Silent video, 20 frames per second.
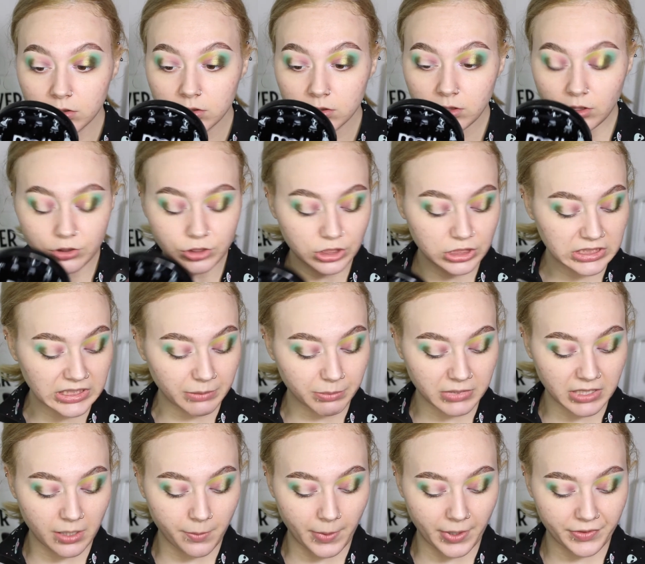There's just
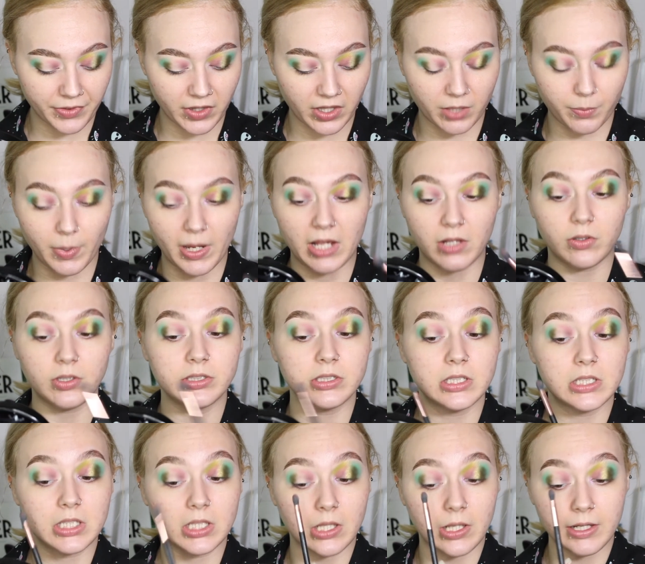something about this palette
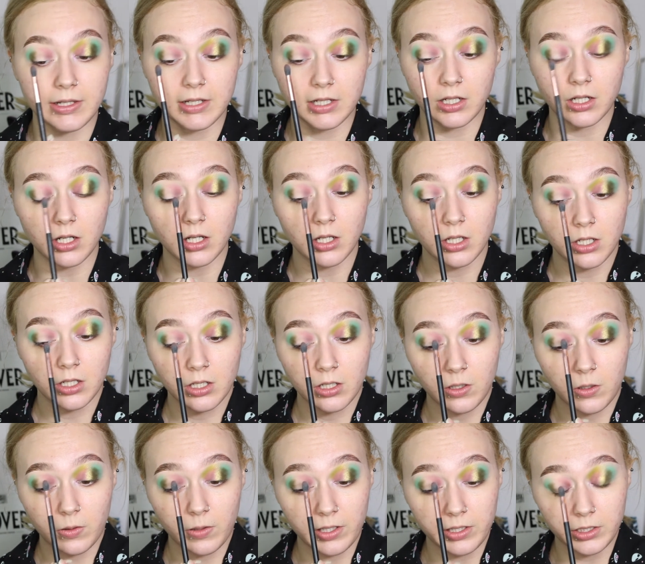that's like,
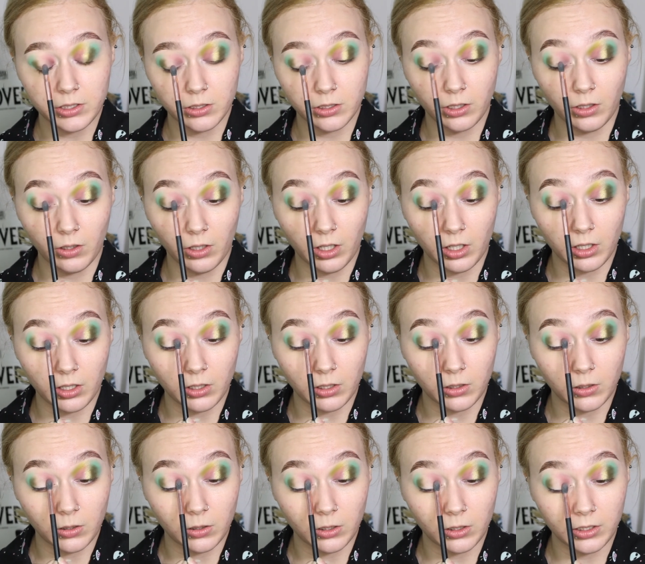let your
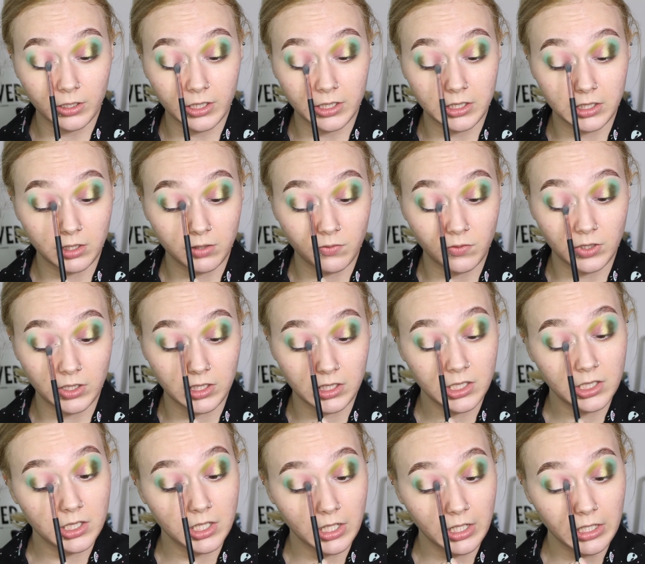creativity
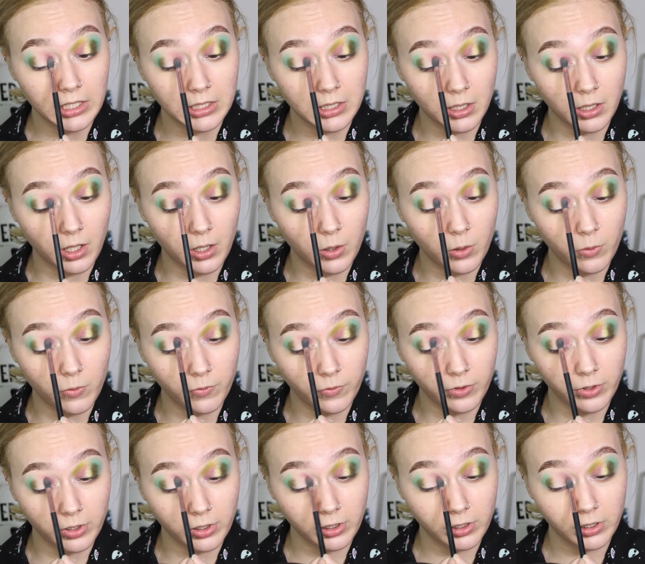take
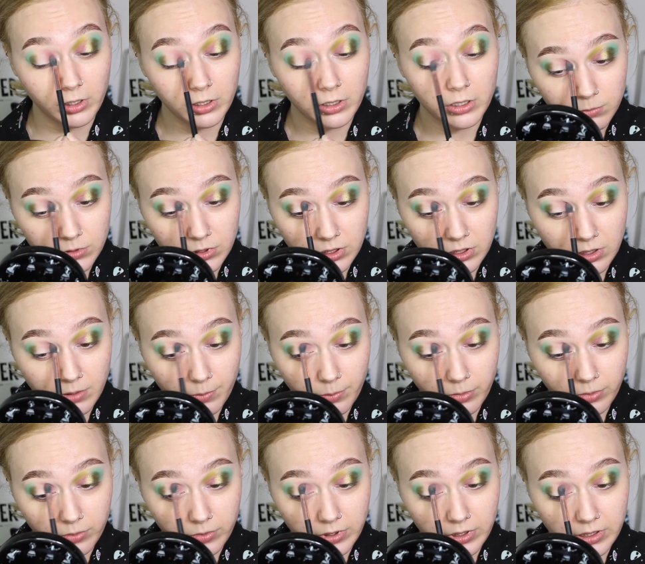over. I'm just gonna
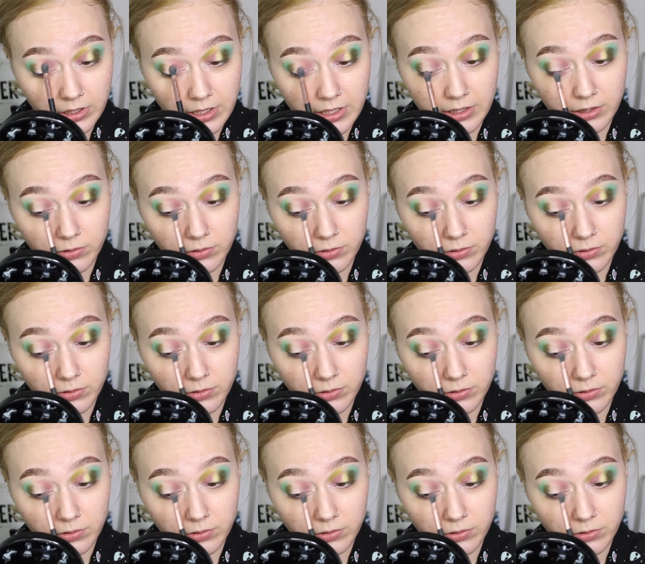blend that